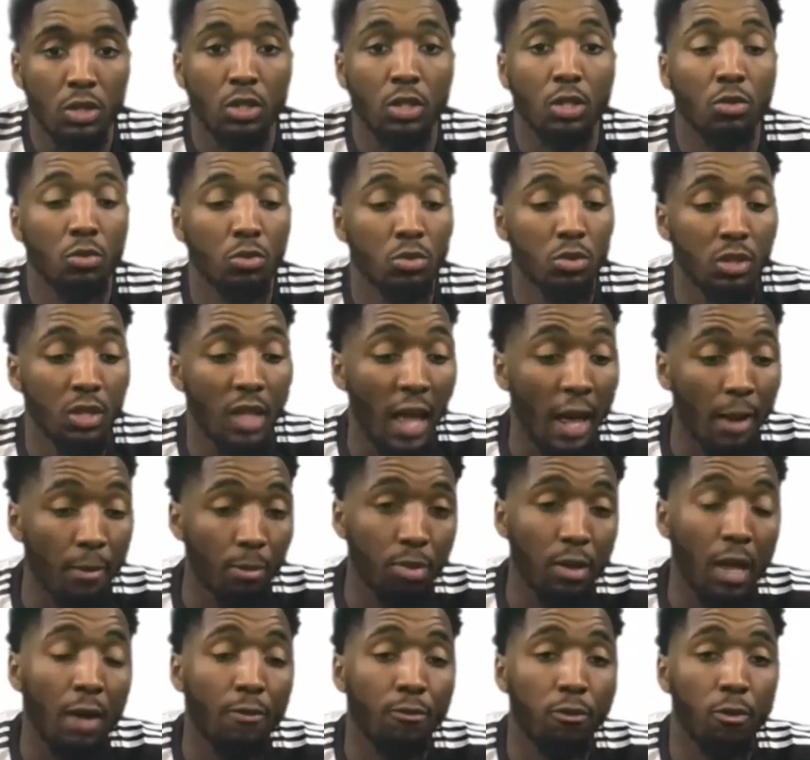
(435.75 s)
to use
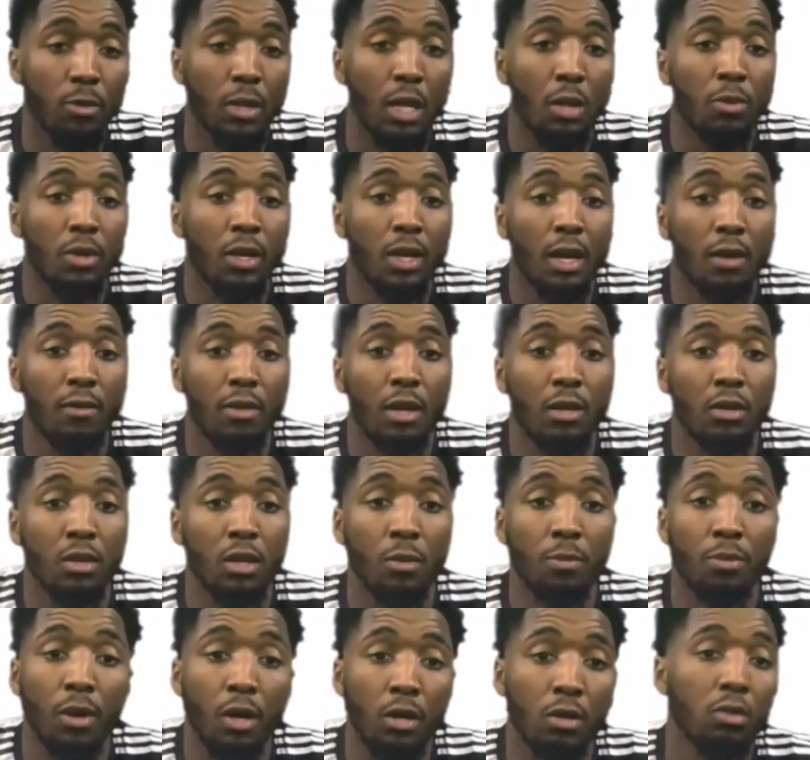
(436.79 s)
that platform that we have
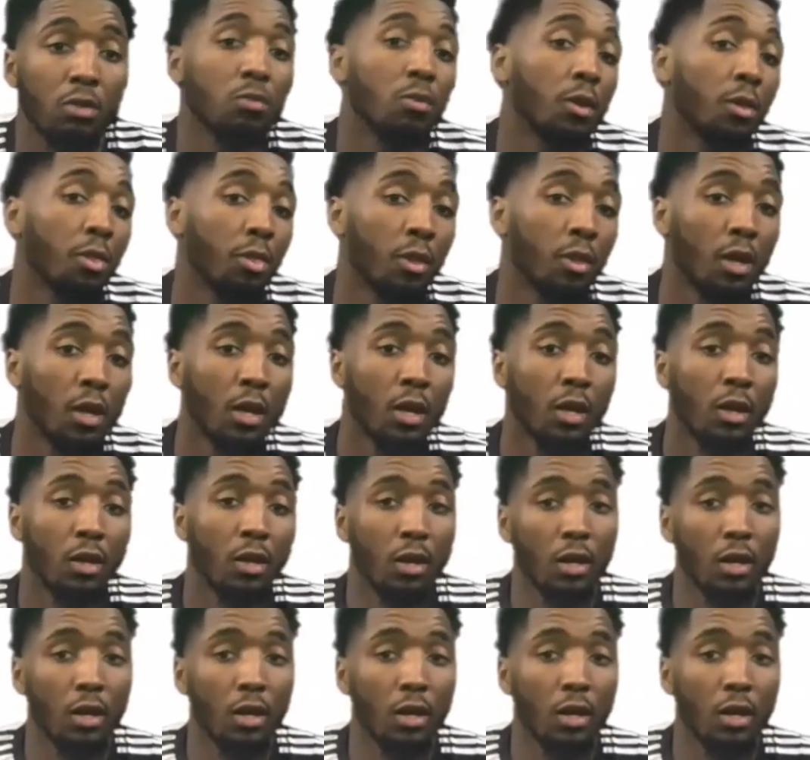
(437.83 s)
down there partnered with